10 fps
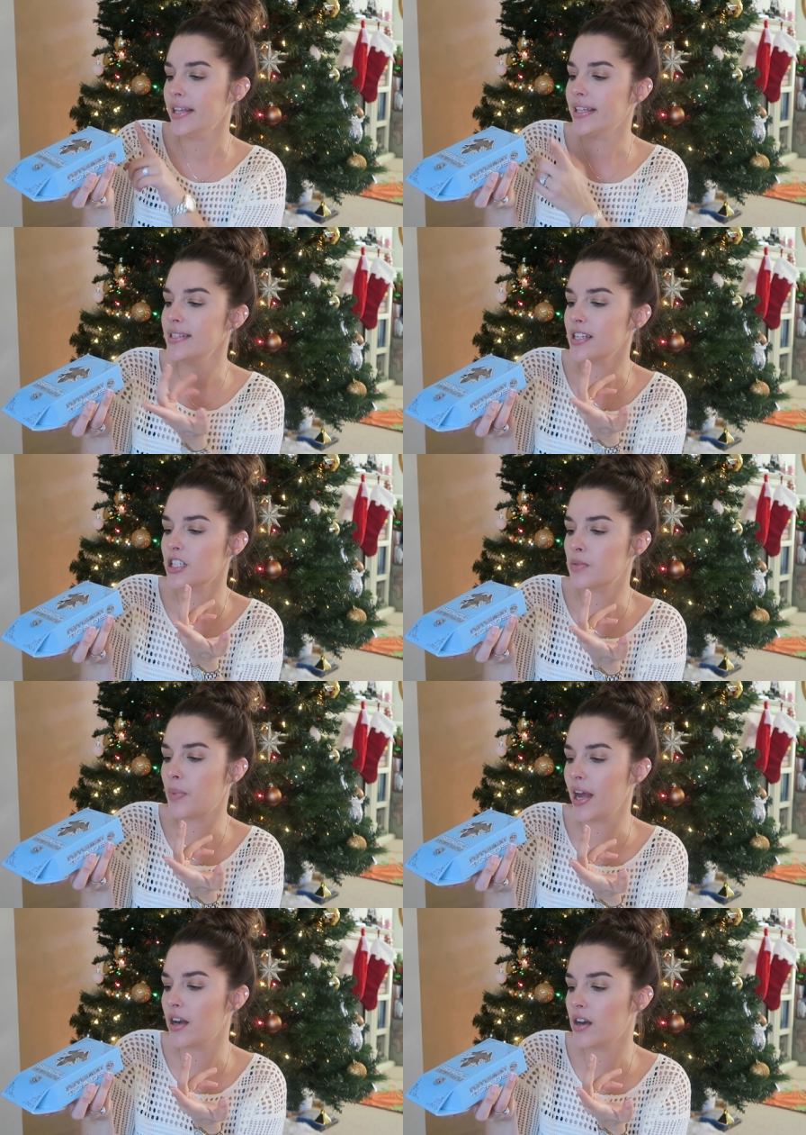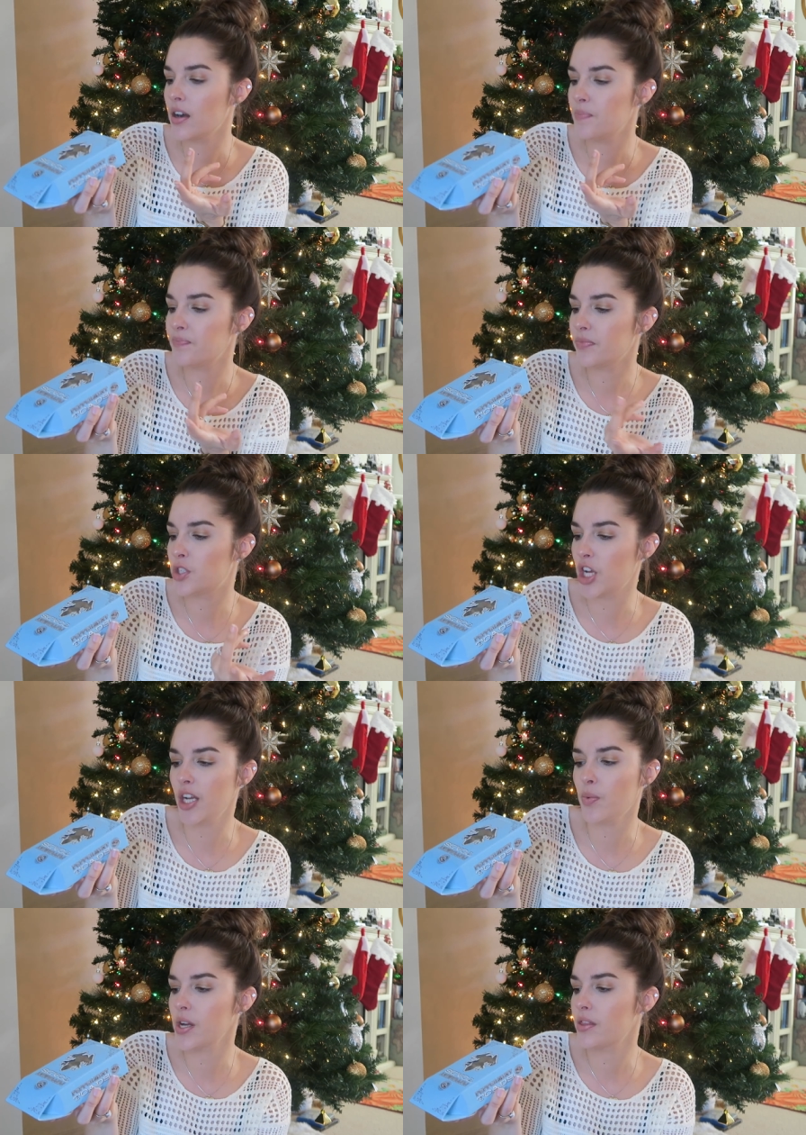These expire
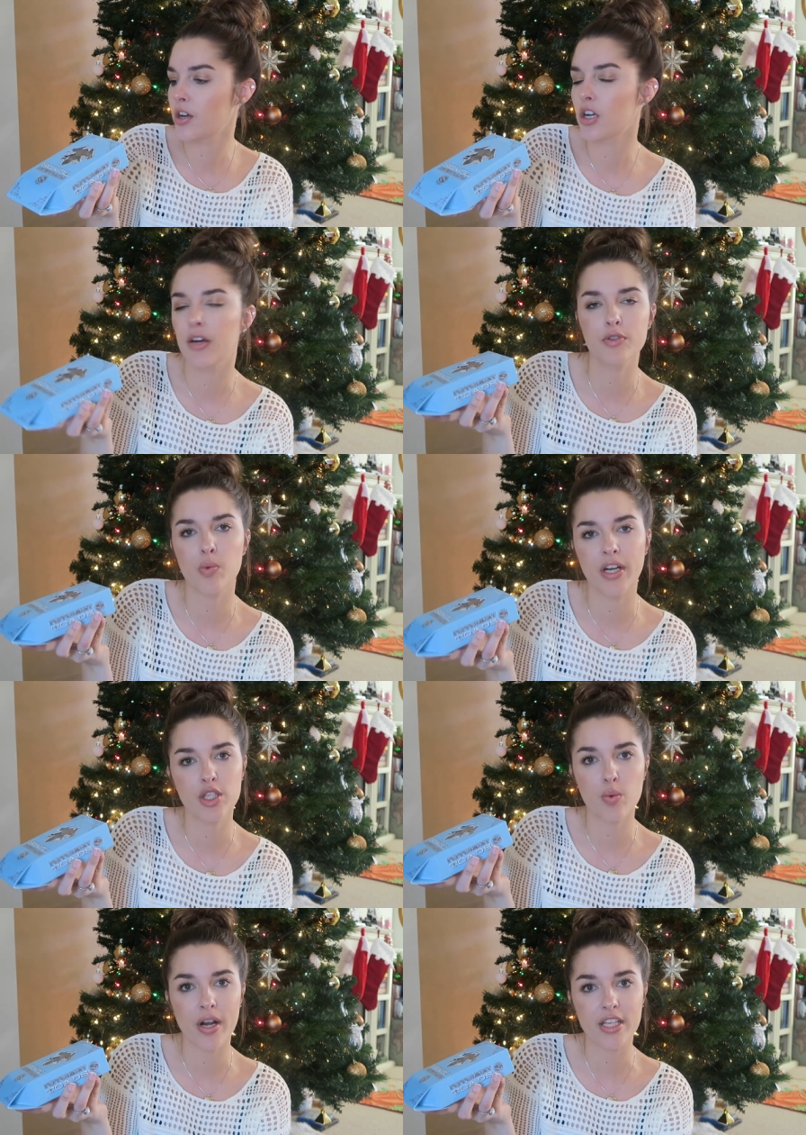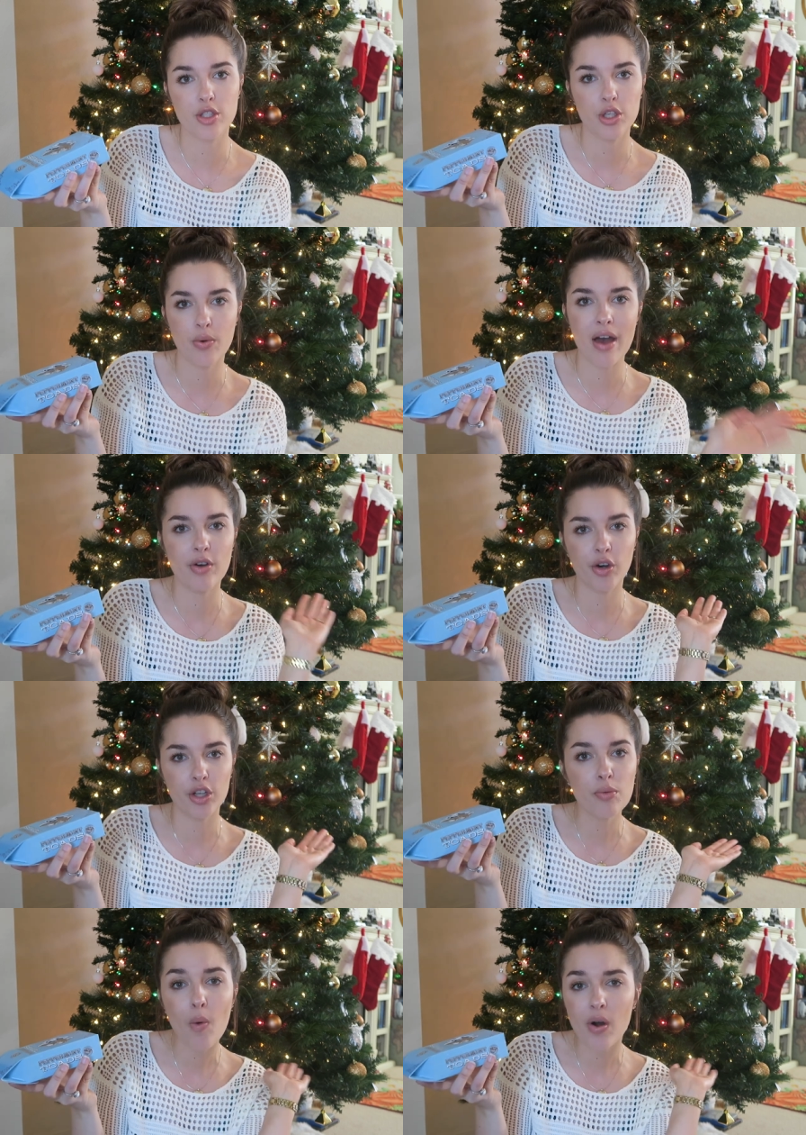January 3rd of 2020, so you have a
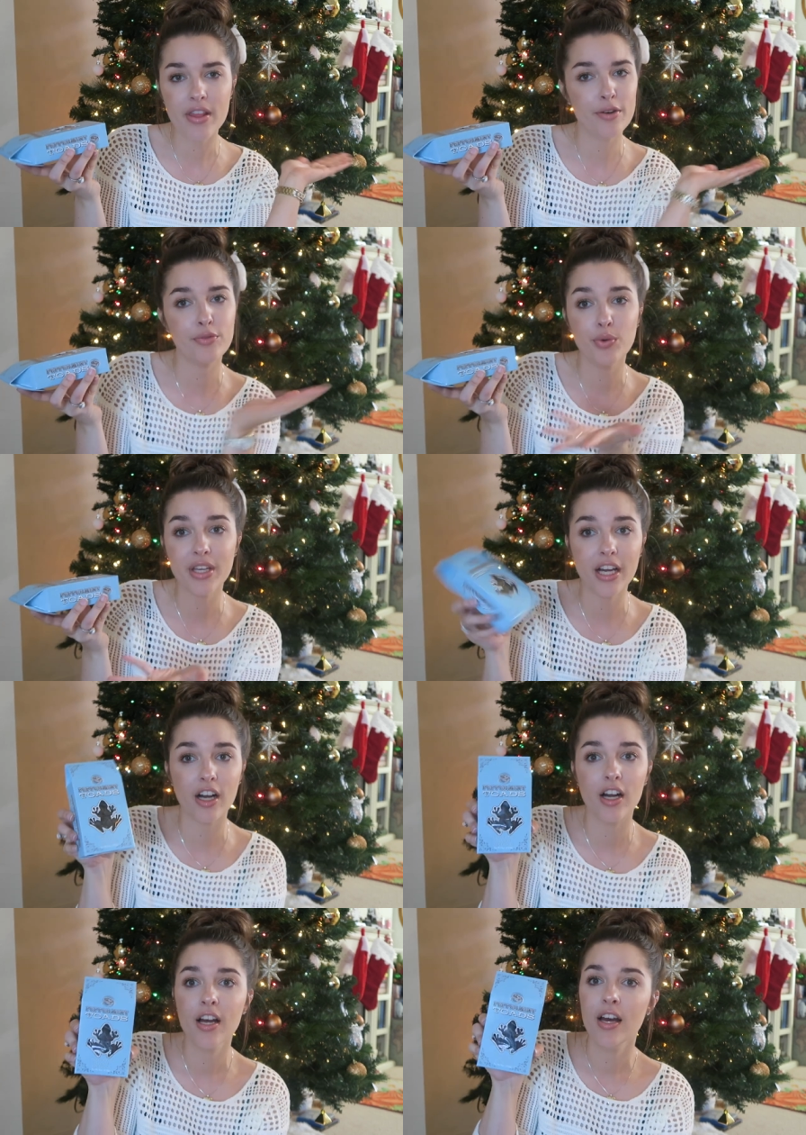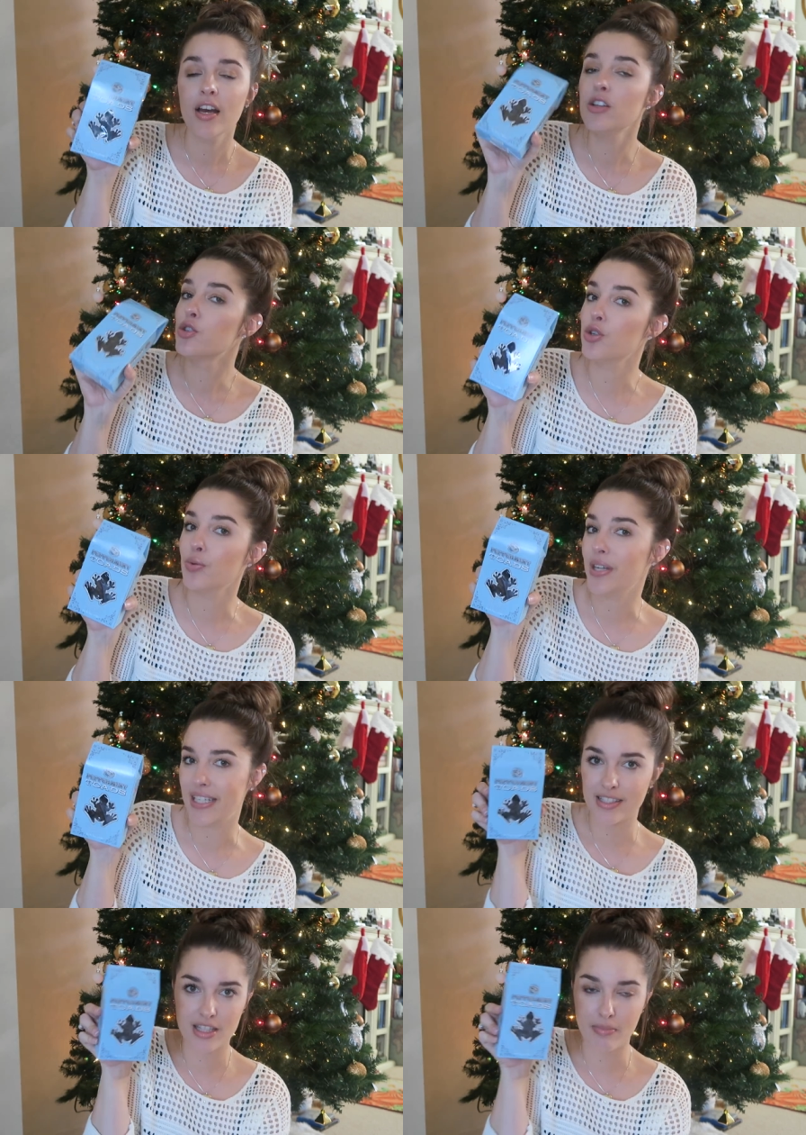little more than a full year to
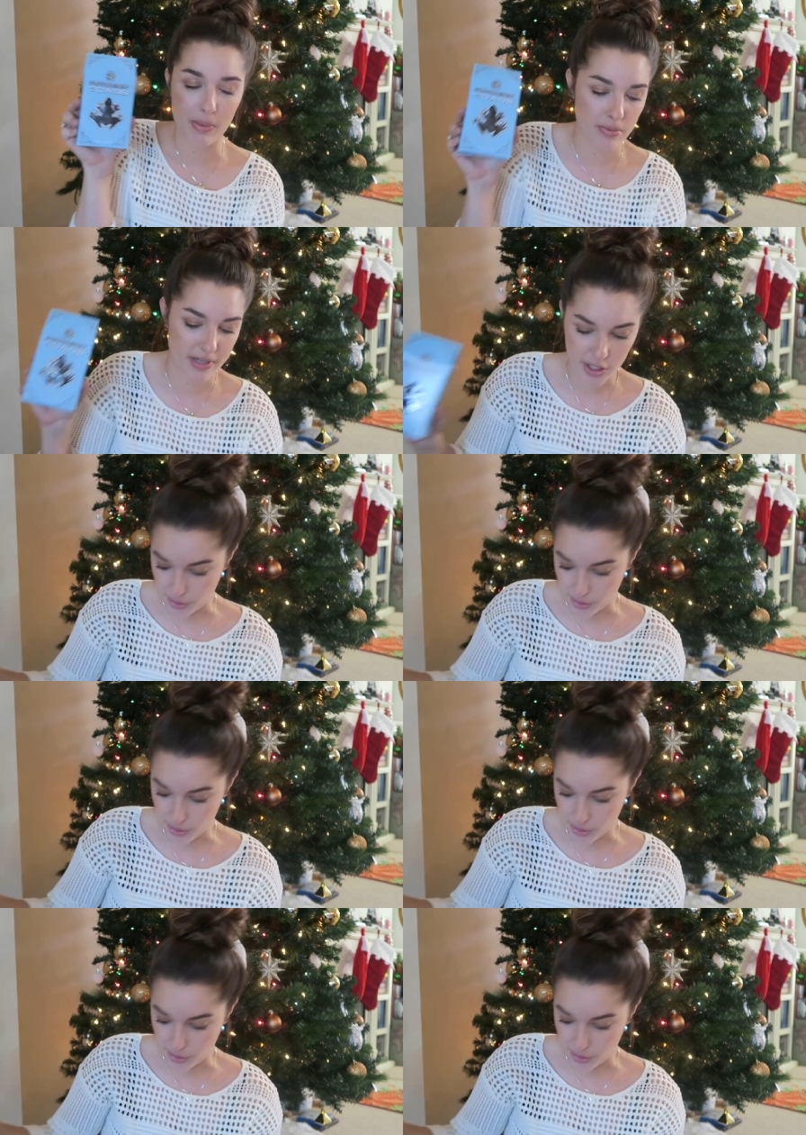eat the peppermint